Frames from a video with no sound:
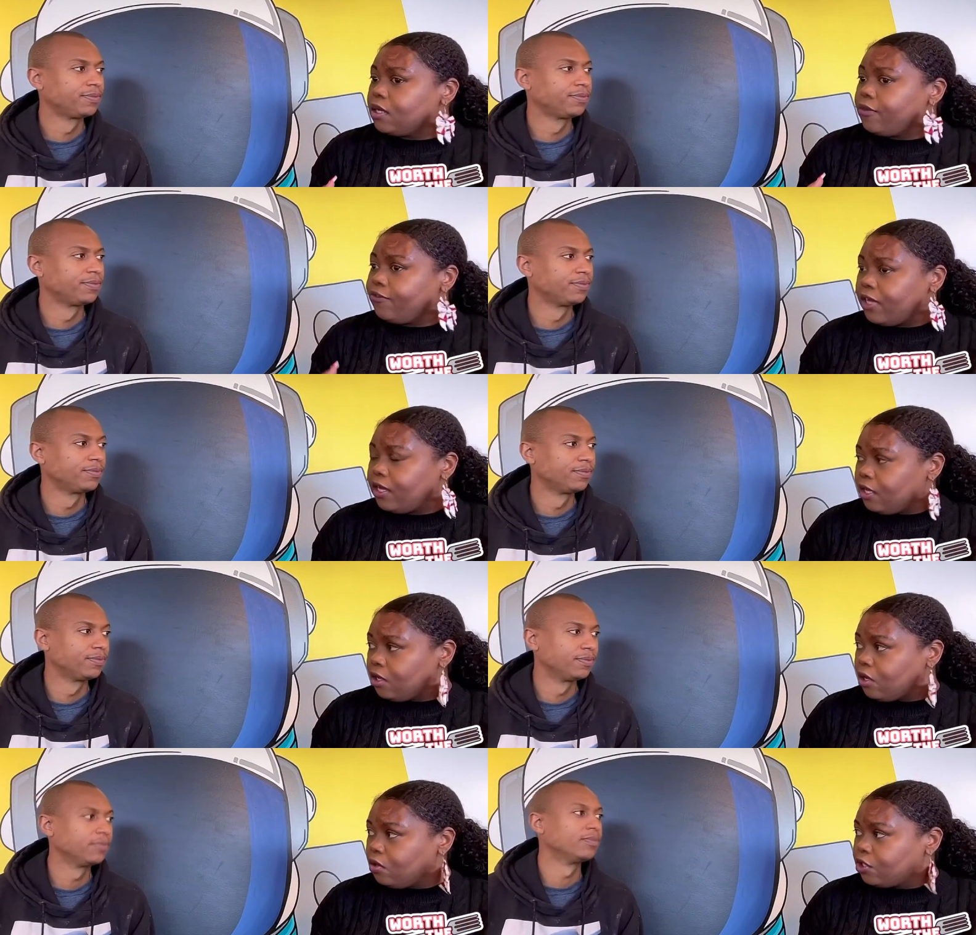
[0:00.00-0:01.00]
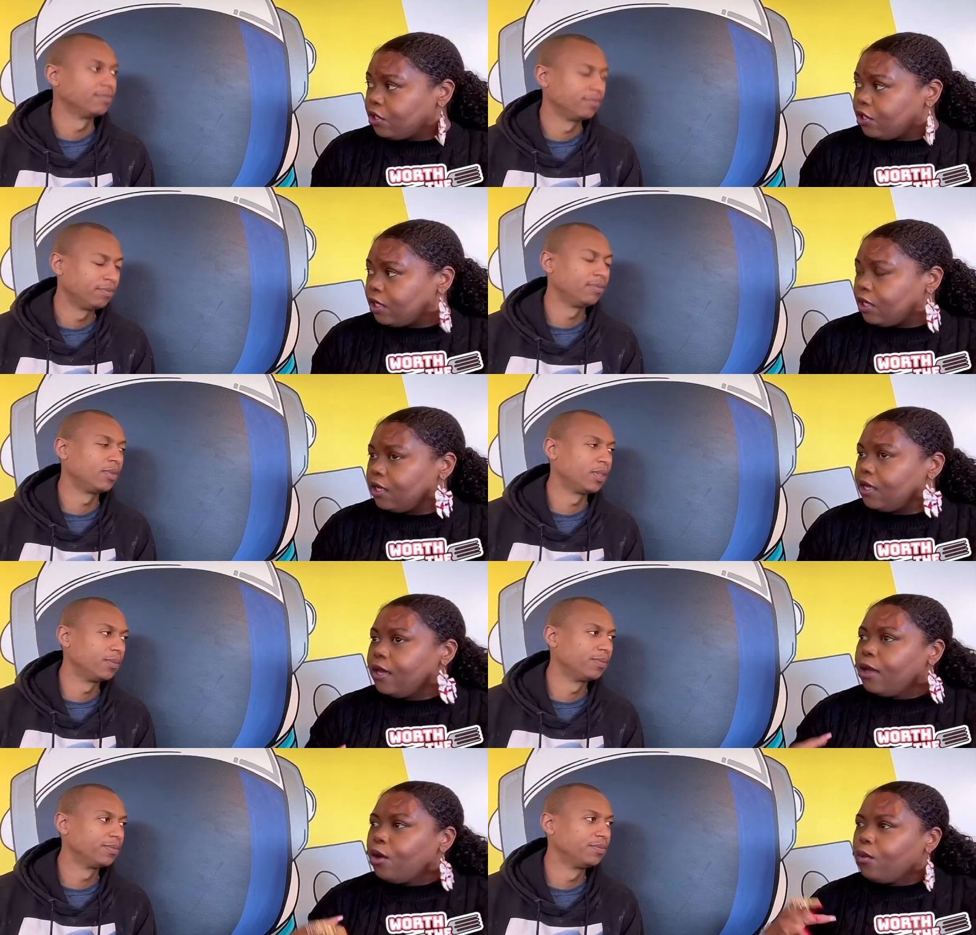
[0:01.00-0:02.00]
Speaker 1: vegan, cold turkey.
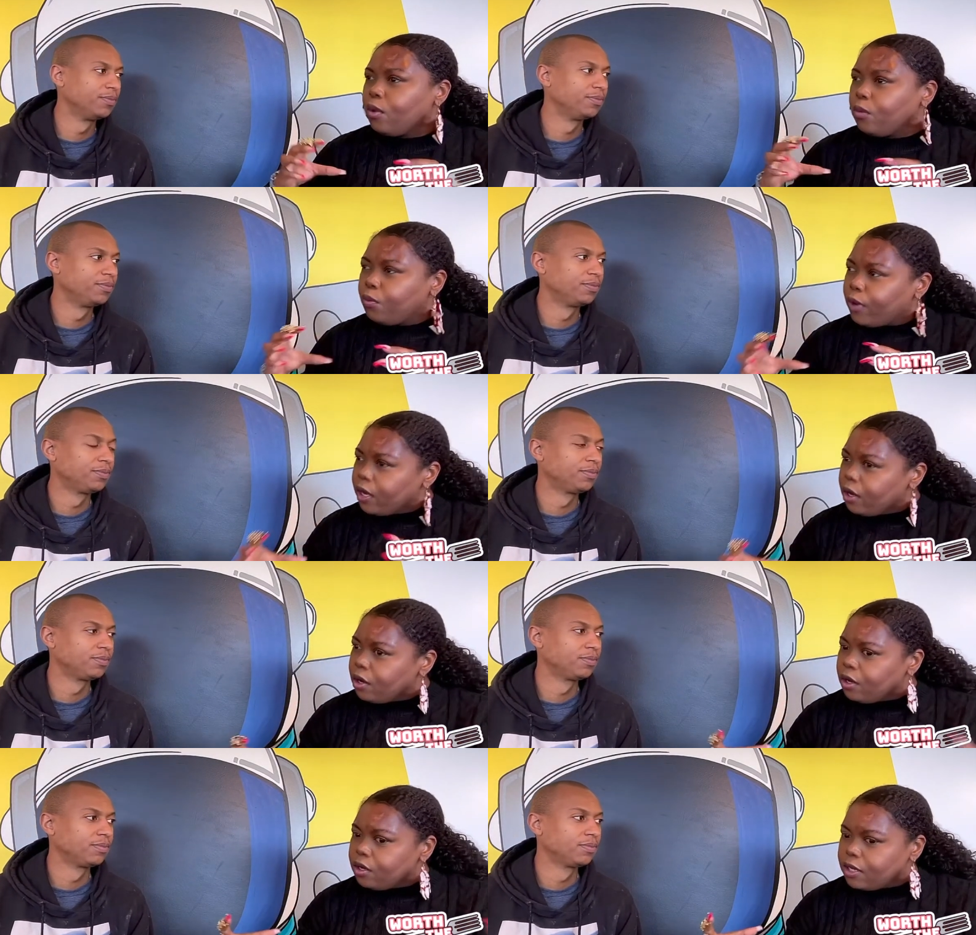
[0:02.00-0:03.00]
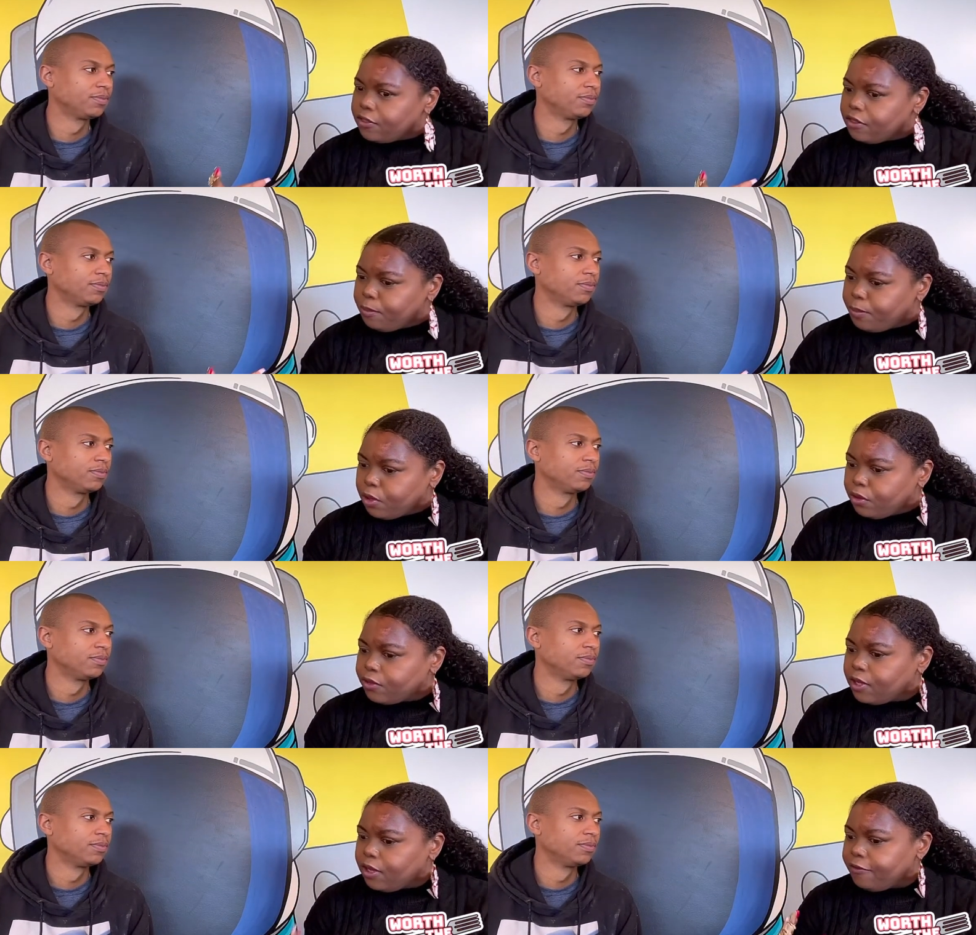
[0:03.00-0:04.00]
Where did the birth
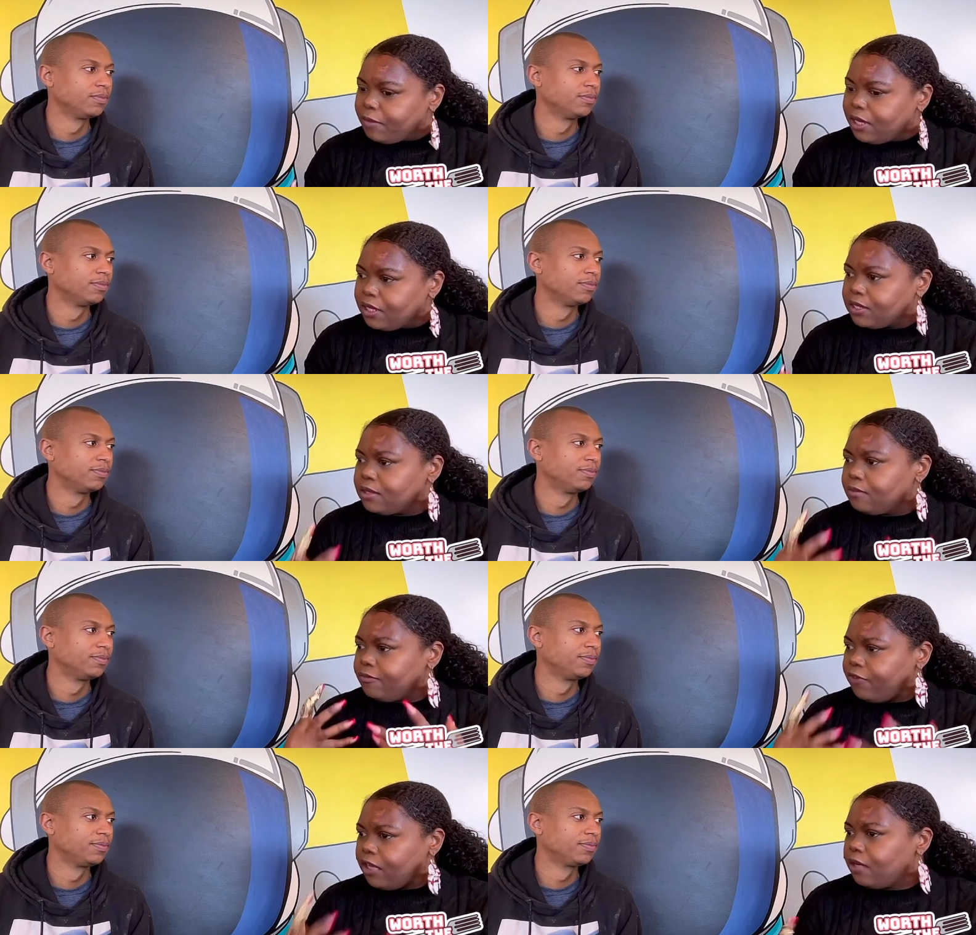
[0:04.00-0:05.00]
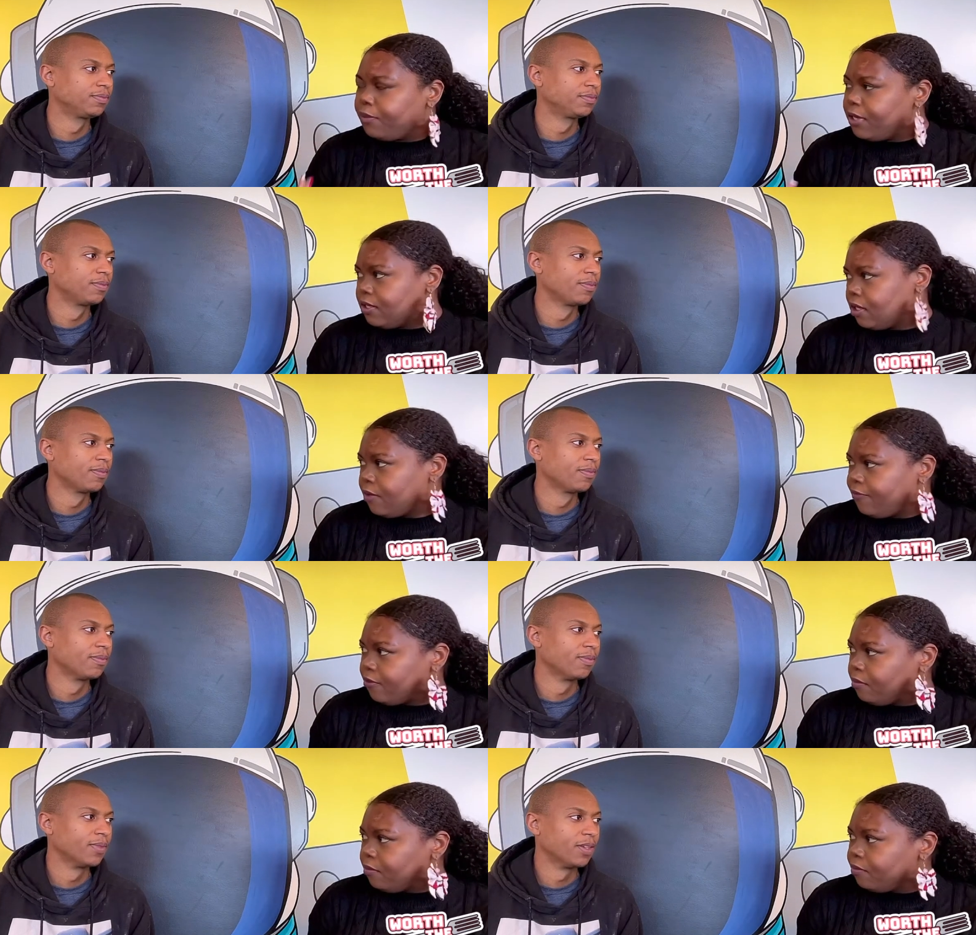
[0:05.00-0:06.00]
of Meek's Vegan Pizza
Speaker 2: come
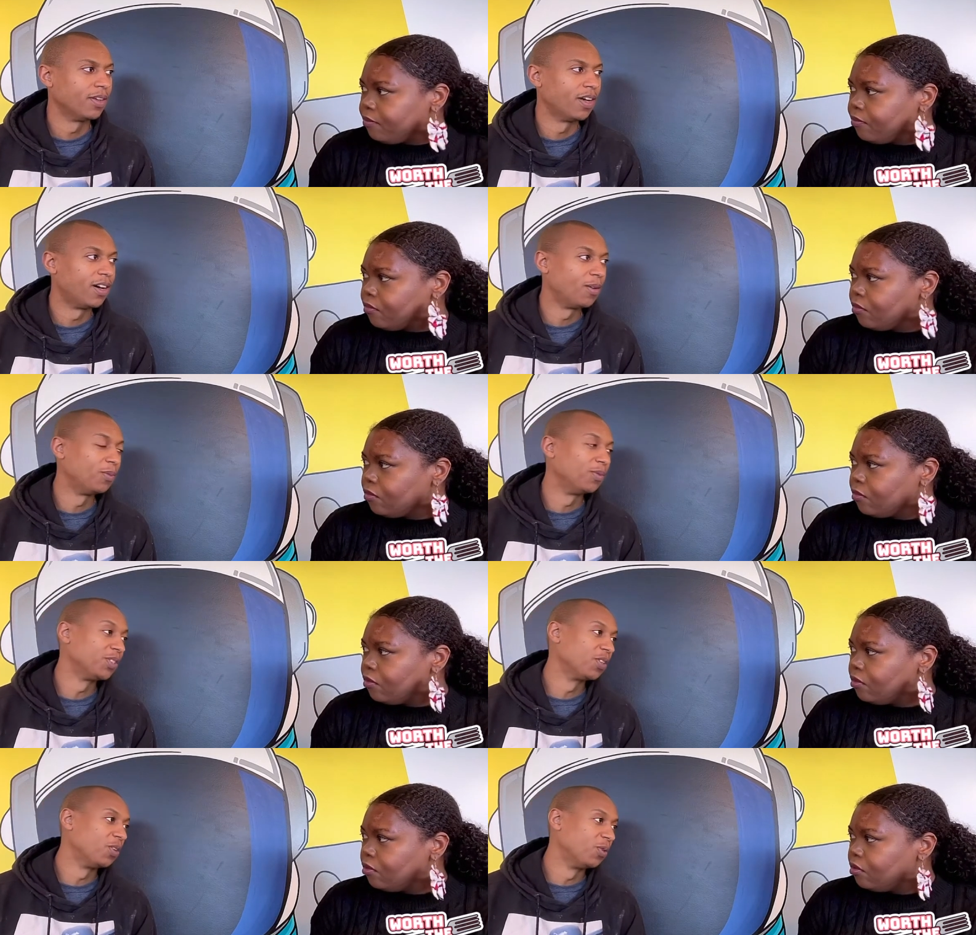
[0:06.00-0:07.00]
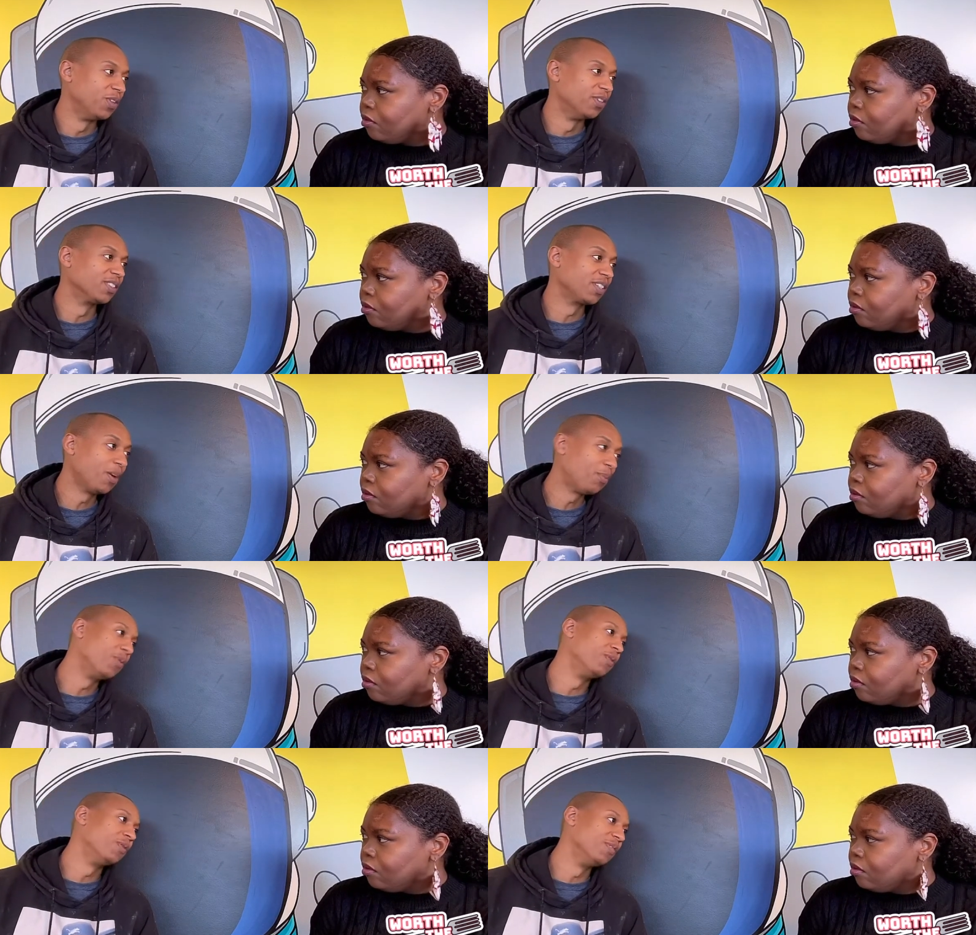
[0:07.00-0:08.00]
from? So there's a
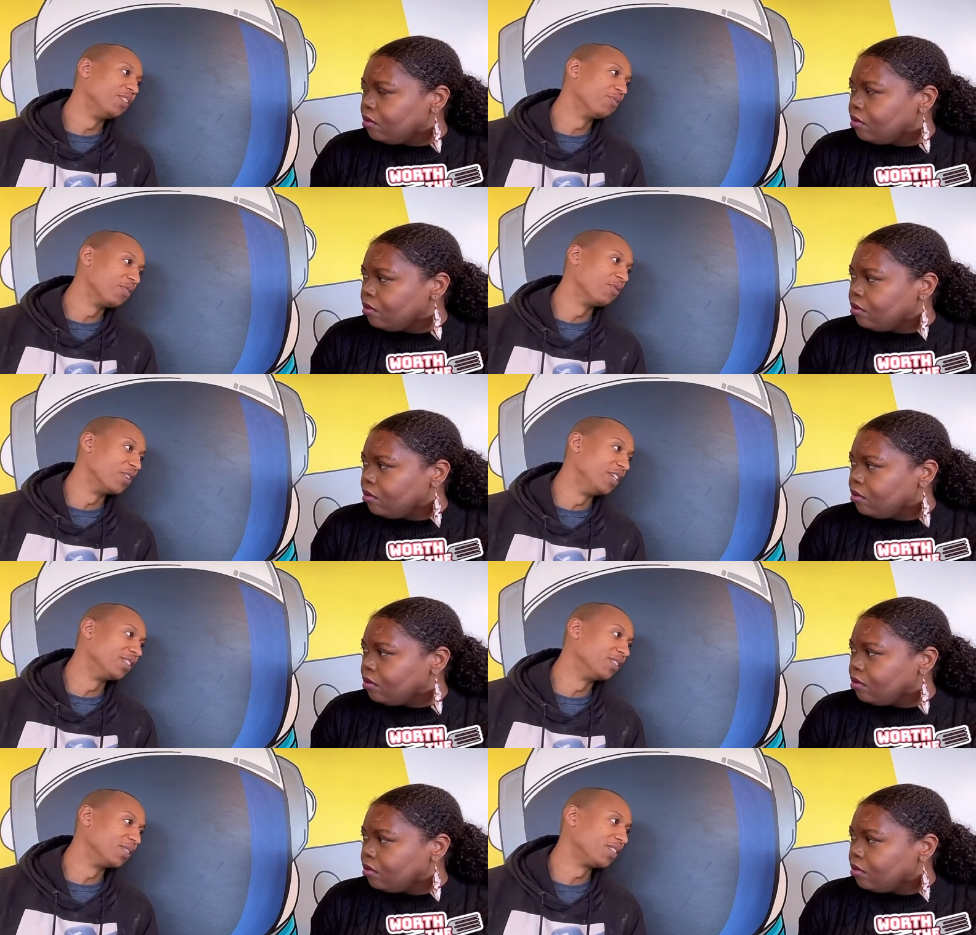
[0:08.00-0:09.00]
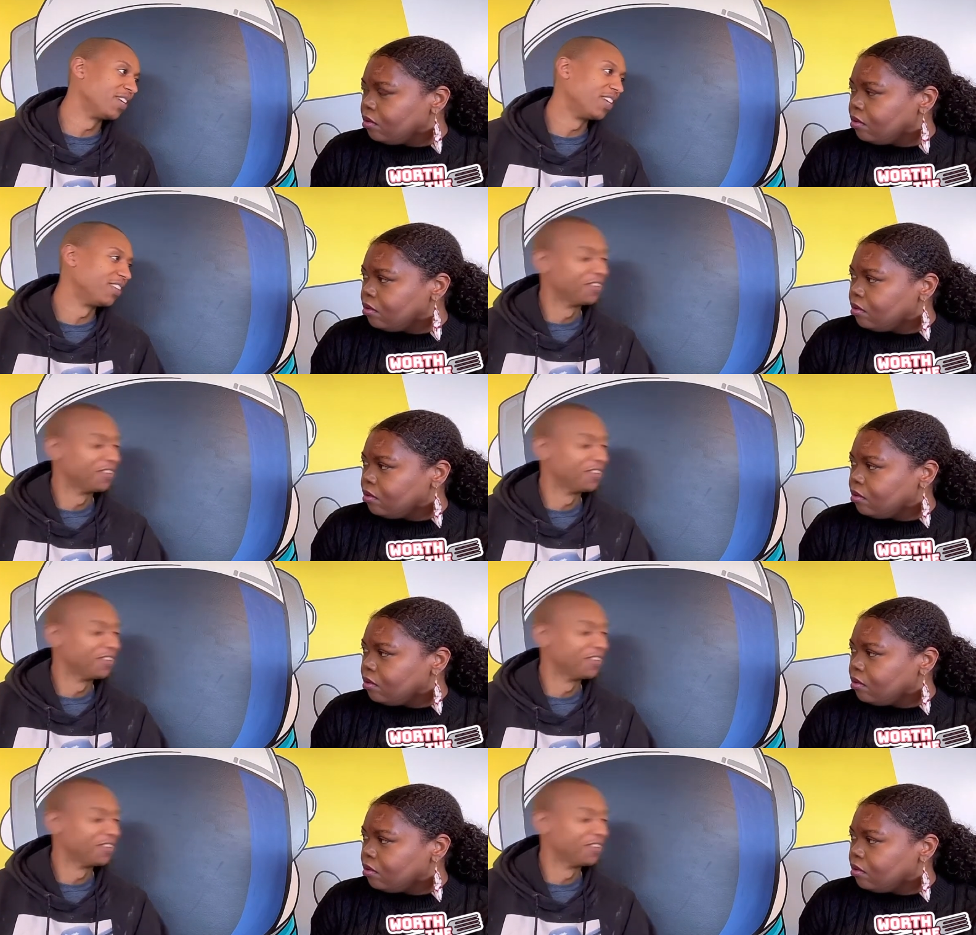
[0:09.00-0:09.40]
couple different reasons that